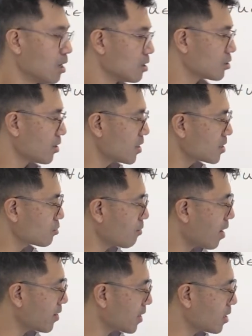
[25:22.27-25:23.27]
So this is
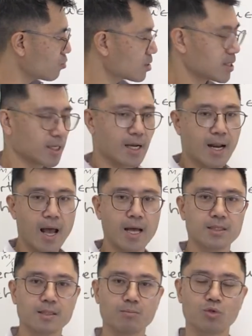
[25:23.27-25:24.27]
rather interesting, and it
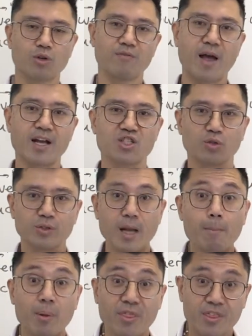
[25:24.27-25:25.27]
has some sort of actual
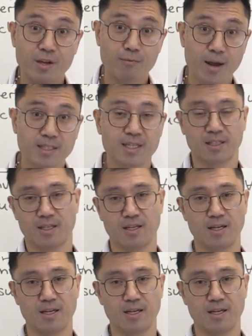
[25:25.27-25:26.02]
number theoretic